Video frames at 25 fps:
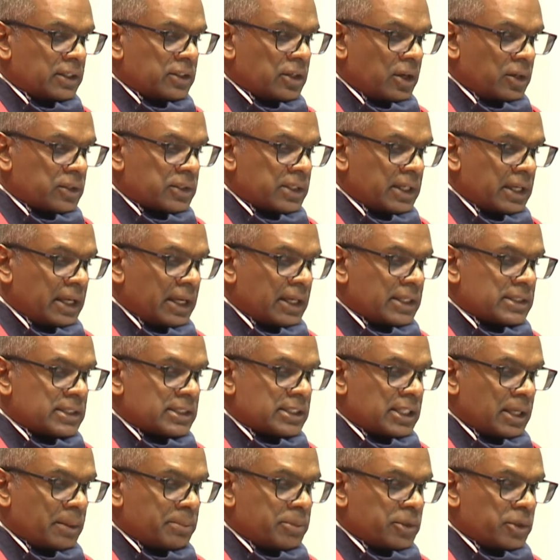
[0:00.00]
and Dr.
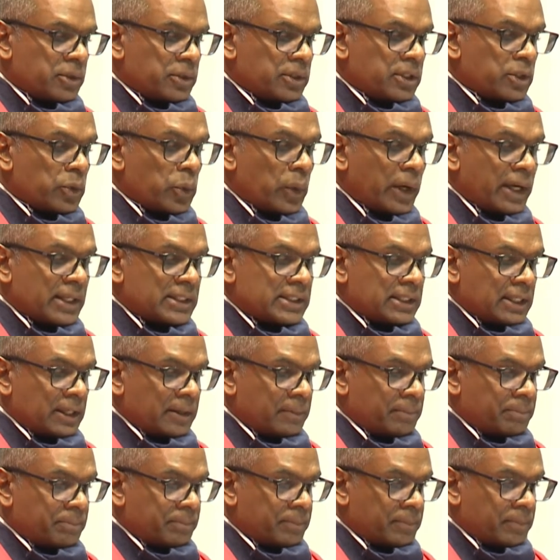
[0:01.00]
S.W.
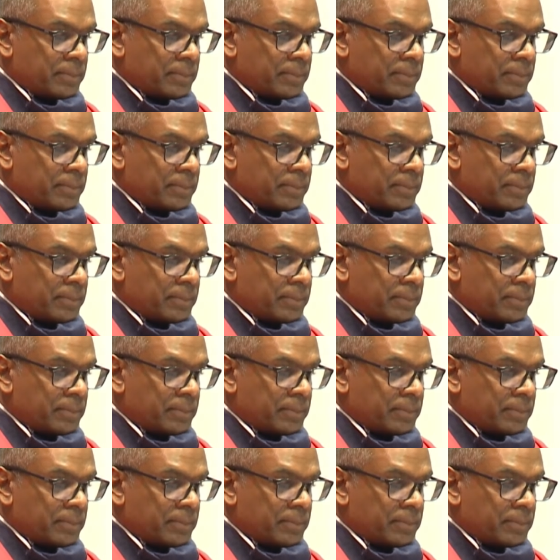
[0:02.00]
Nueta.